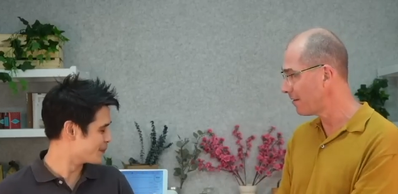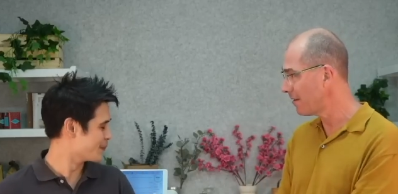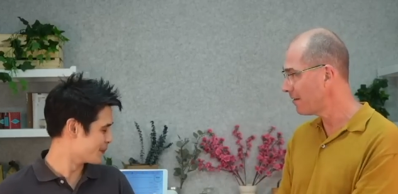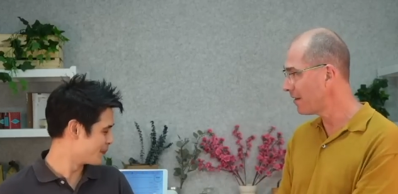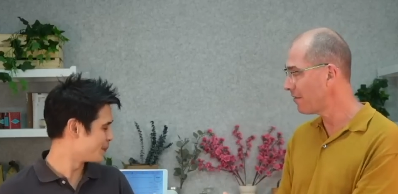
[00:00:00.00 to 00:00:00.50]
Speaker 1: Mm
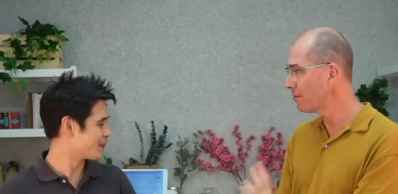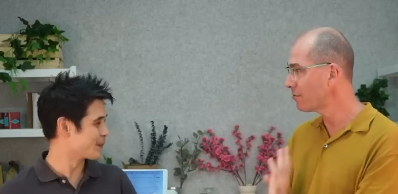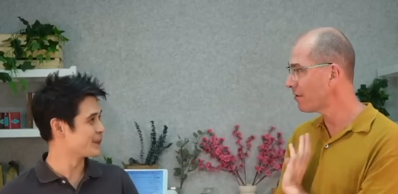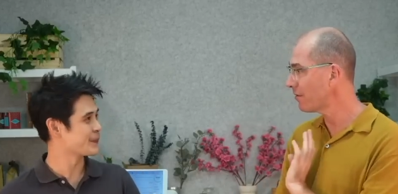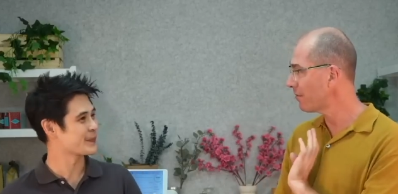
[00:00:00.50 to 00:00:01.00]
-hmm. uh, those
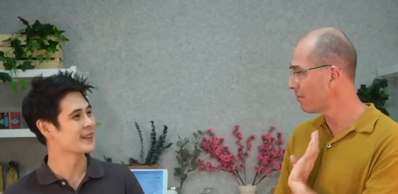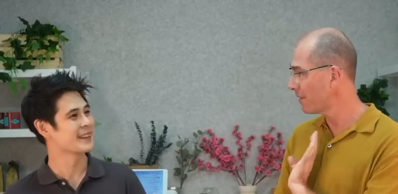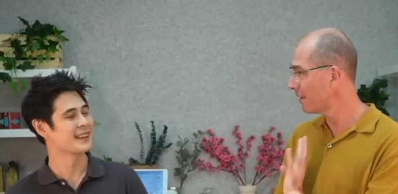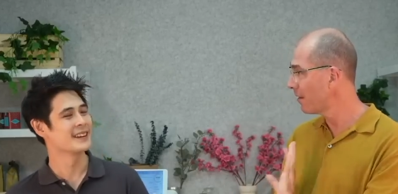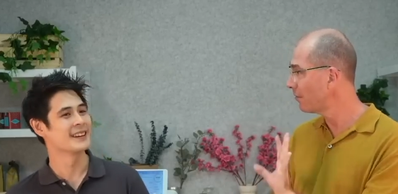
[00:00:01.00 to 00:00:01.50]
were for
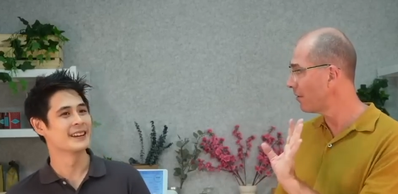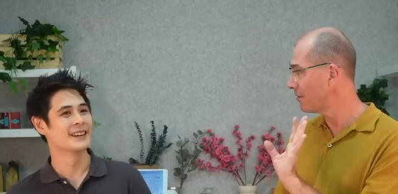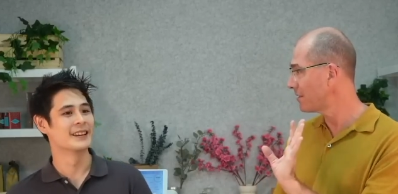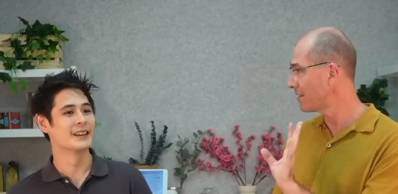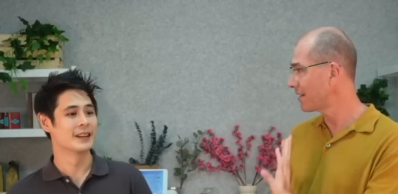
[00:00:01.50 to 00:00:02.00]
really low
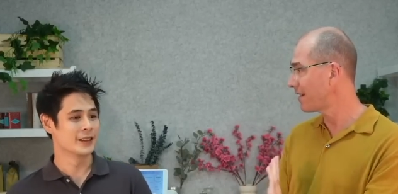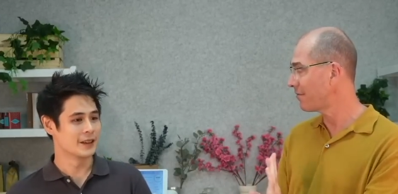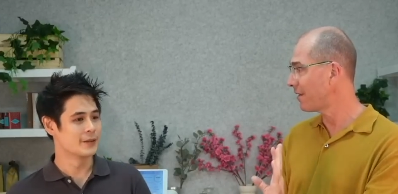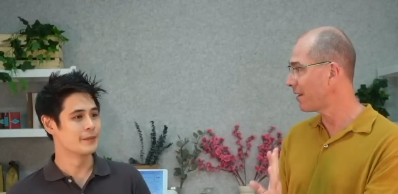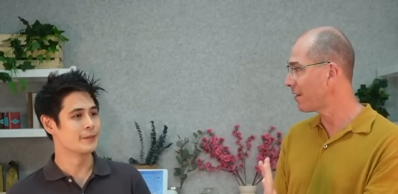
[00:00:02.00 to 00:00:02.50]
doses, like
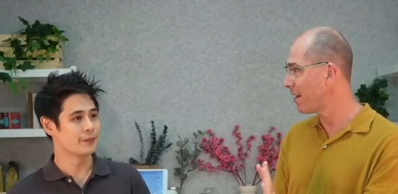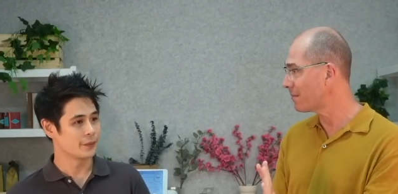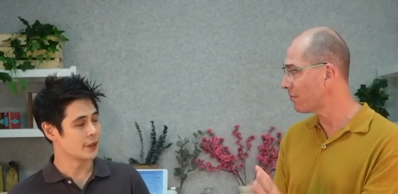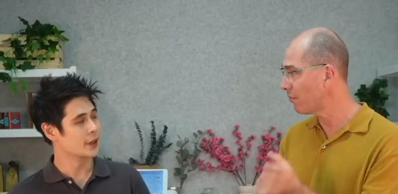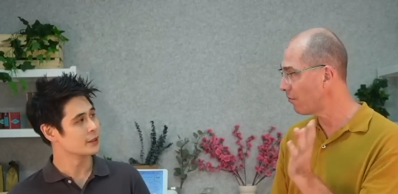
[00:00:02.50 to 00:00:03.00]
seven or eight
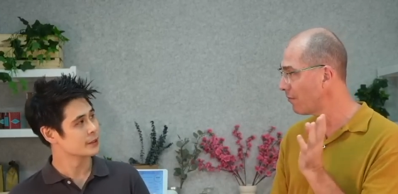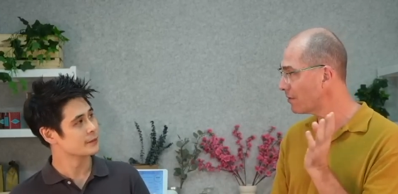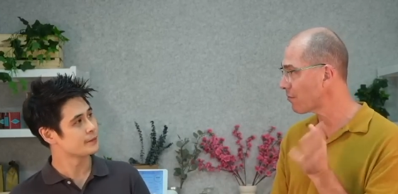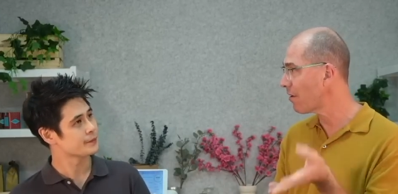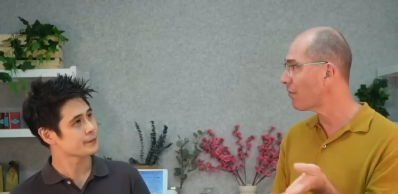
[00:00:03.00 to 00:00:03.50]
grams. So, yes. what
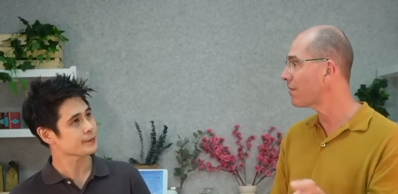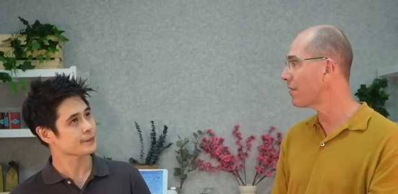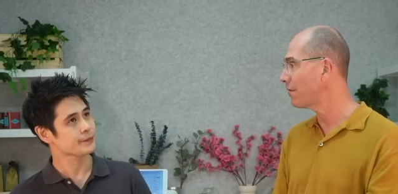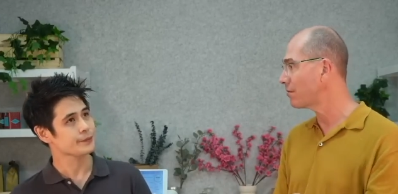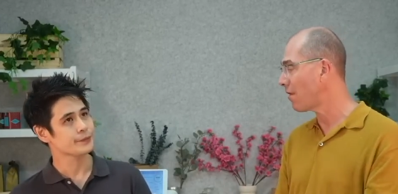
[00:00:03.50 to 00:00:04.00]
was wrong with
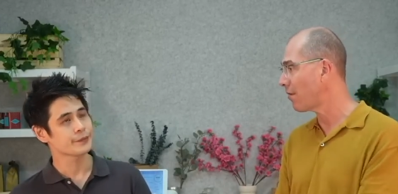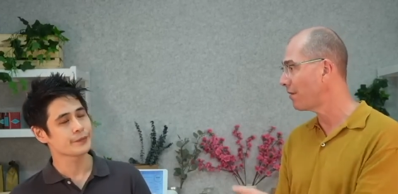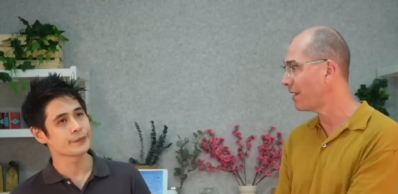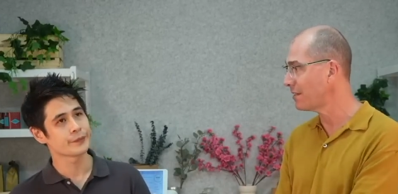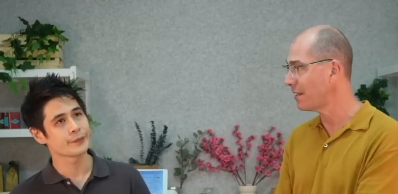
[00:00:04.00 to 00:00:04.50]
those? Why aren't
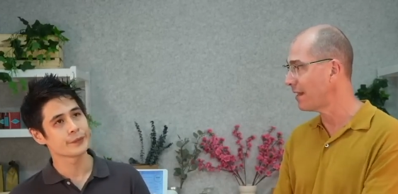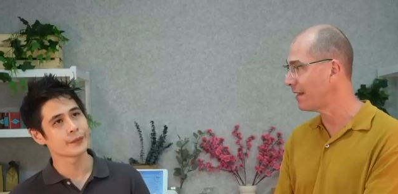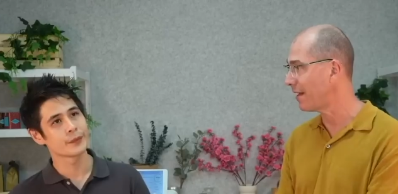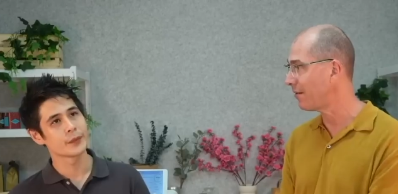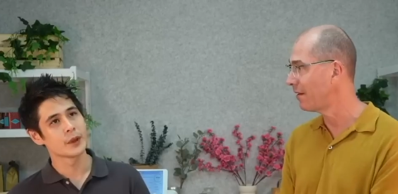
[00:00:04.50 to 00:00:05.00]
we tasting that
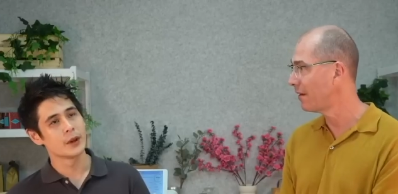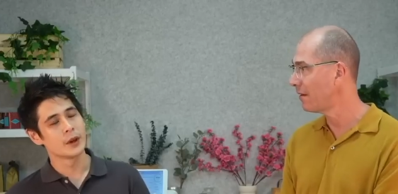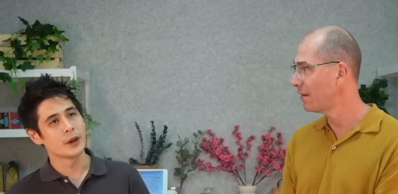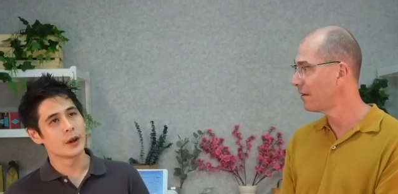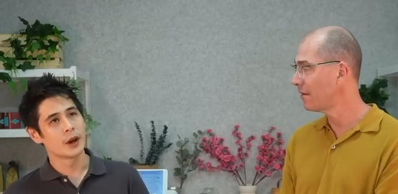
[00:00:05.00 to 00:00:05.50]
now?
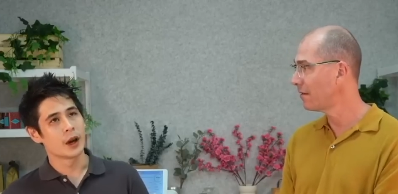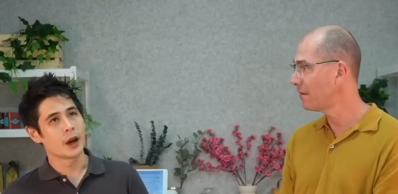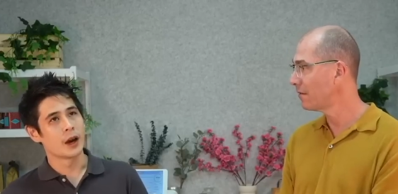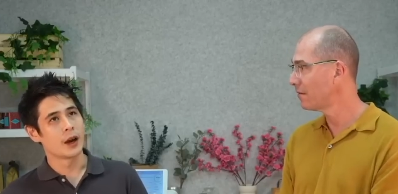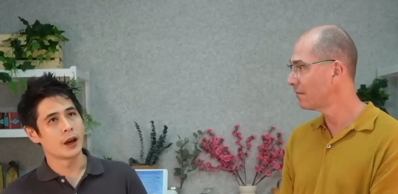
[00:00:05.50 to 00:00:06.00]

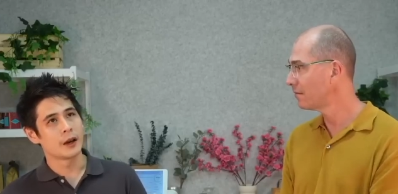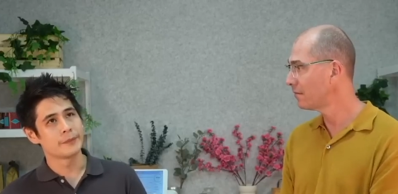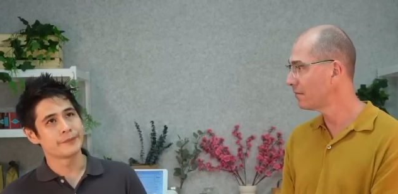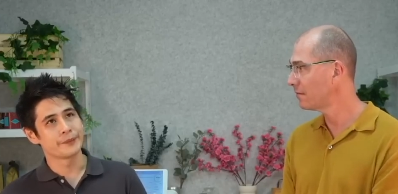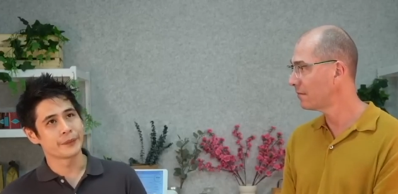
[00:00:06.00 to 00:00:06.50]

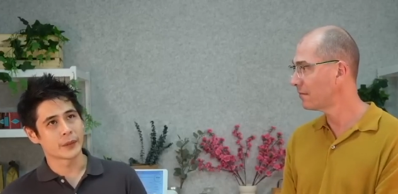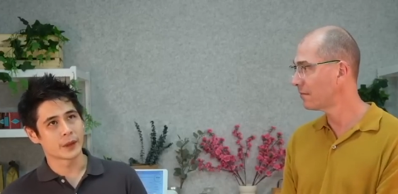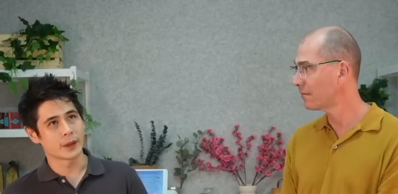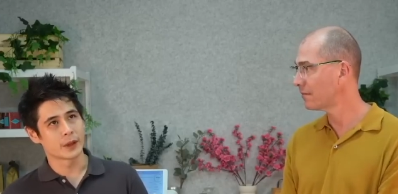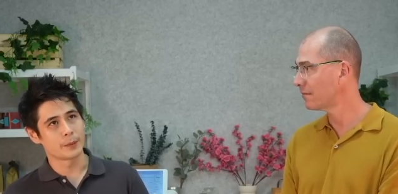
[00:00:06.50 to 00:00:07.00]
Speaker 2: Um,
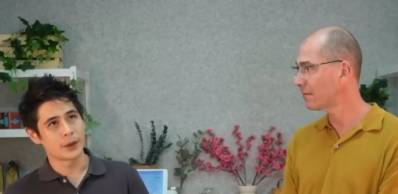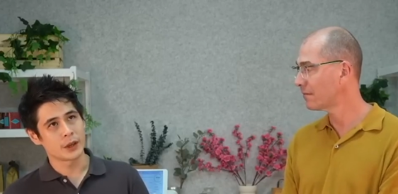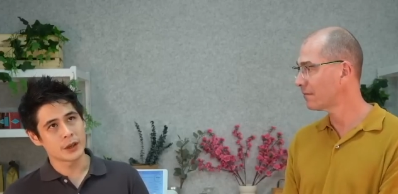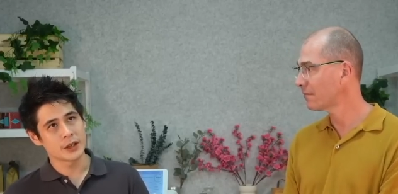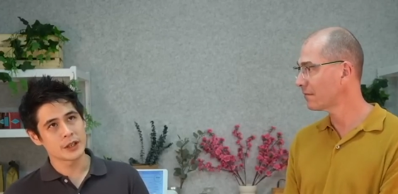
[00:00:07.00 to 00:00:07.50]

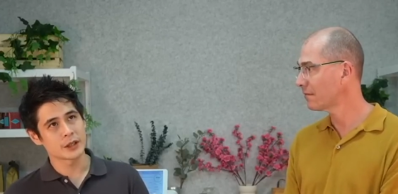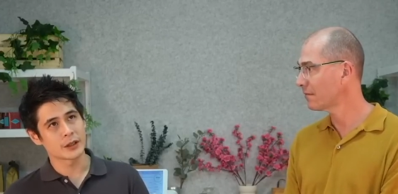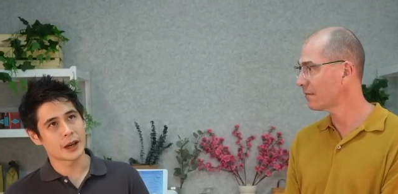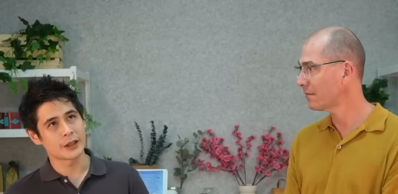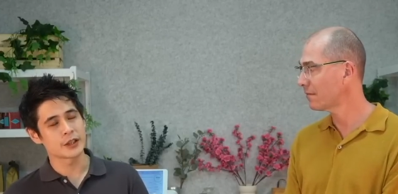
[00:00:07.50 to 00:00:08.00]
because
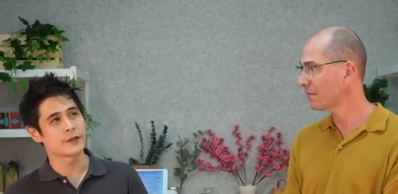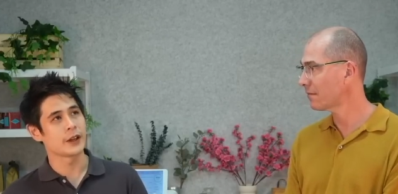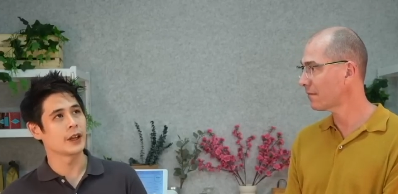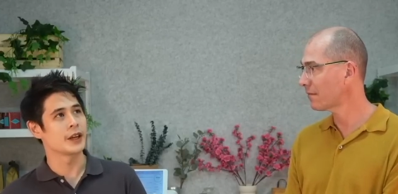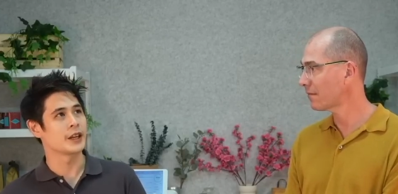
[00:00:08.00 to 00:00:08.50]
I just
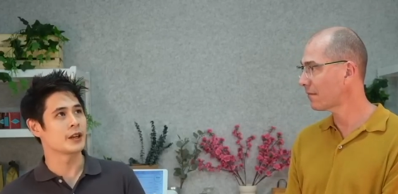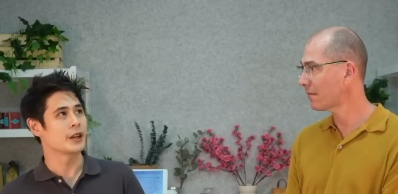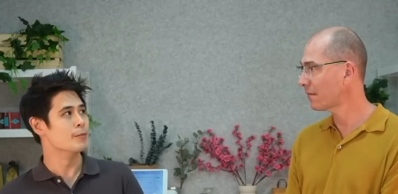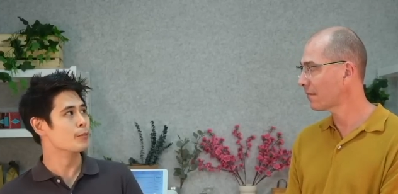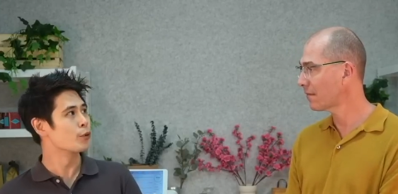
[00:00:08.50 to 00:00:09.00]
felt that it
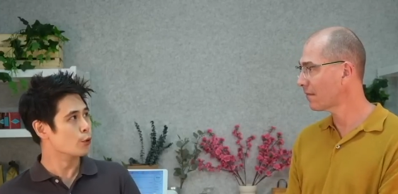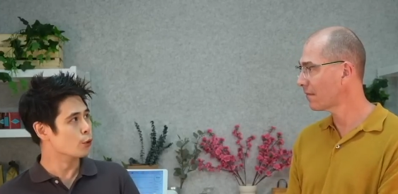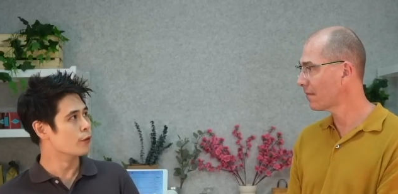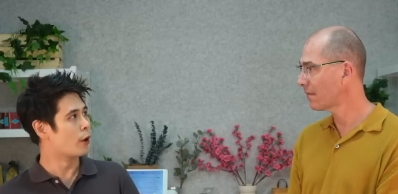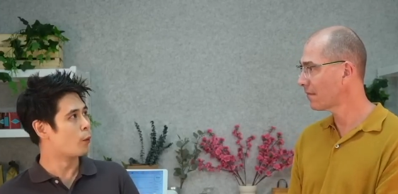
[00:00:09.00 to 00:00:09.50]
didn't
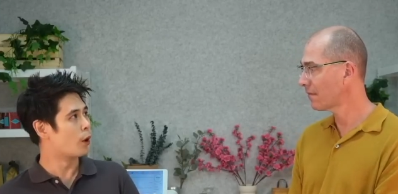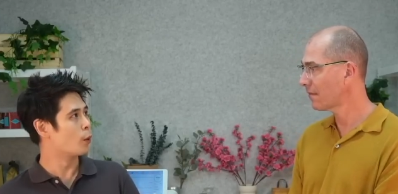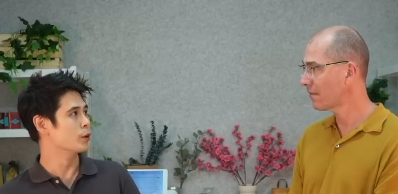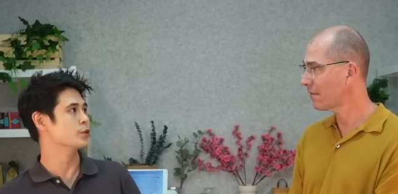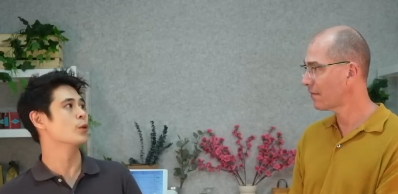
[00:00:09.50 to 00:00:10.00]
improve on what
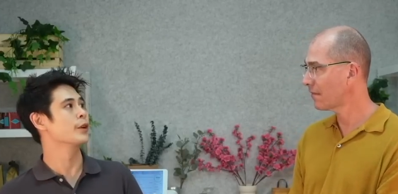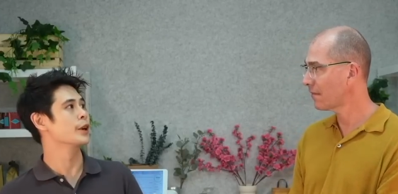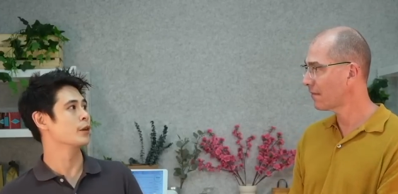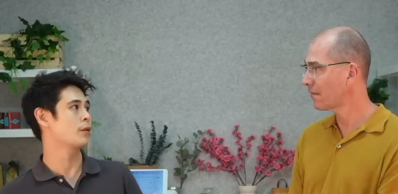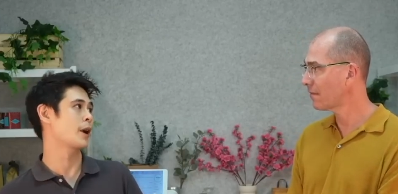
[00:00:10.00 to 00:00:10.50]
was
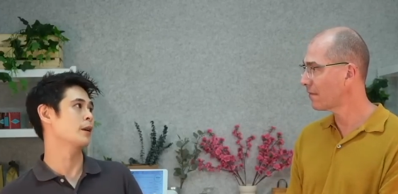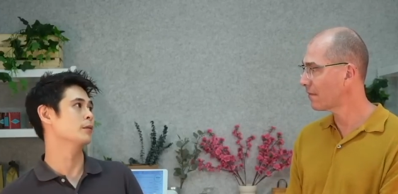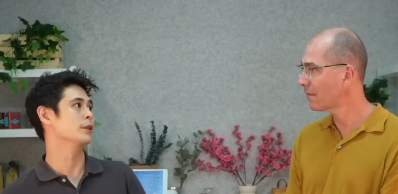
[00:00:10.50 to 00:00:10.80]
already around.